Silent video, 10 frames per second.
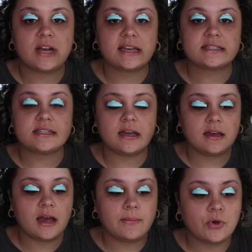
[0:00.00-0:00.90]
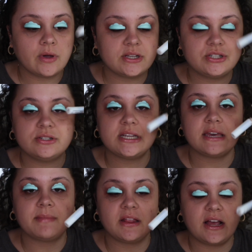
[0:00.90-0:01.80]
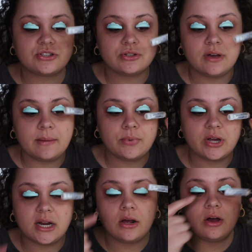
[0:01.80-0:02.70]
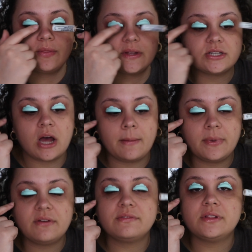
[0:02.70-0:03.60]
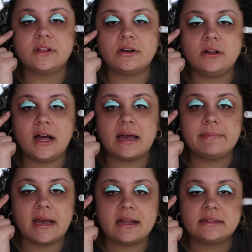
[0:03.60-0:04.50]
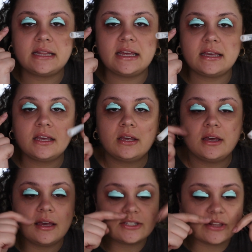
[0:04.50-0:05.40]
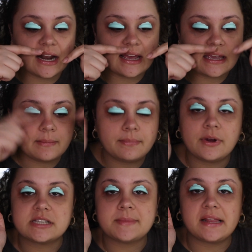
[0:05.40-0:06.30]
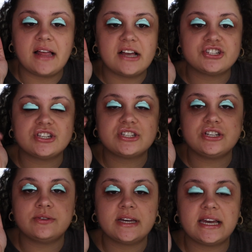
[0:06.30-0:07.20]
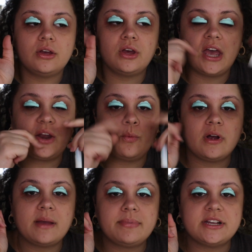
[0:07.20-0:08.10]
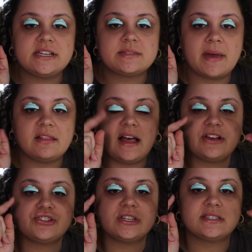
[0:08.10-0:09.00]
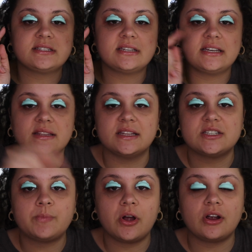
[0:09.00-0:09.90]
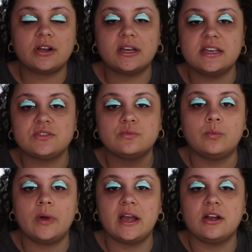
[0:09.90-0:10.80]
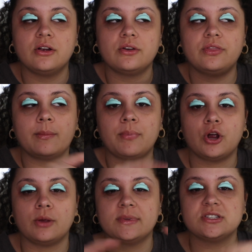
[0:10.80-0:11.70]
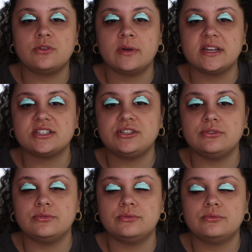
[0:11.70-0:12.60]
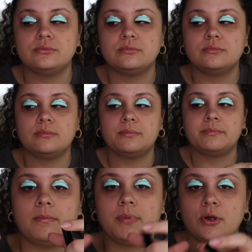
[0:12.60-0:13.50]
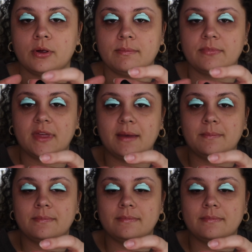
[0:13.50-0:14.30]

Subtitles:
next, I'm going to take my lash glue and put it on the top of the little iPad thing so that I can press my lashes to it. And where I place my lashes in this part is where the perm is going to perm them.